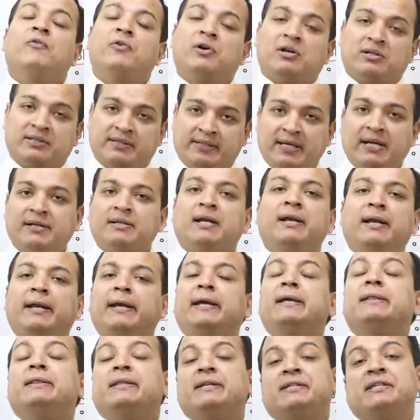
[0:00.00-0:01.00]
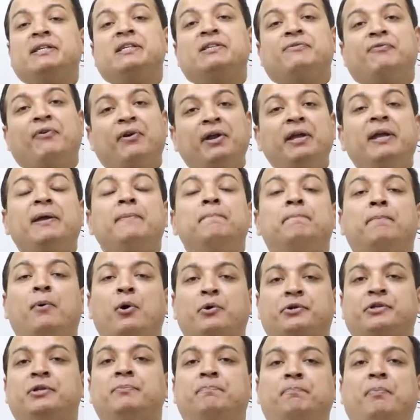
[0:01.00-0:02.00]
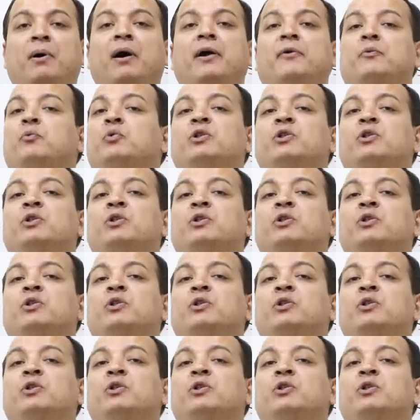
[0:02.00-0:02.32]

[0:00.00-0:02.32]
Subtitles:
Certainly, this is very important part.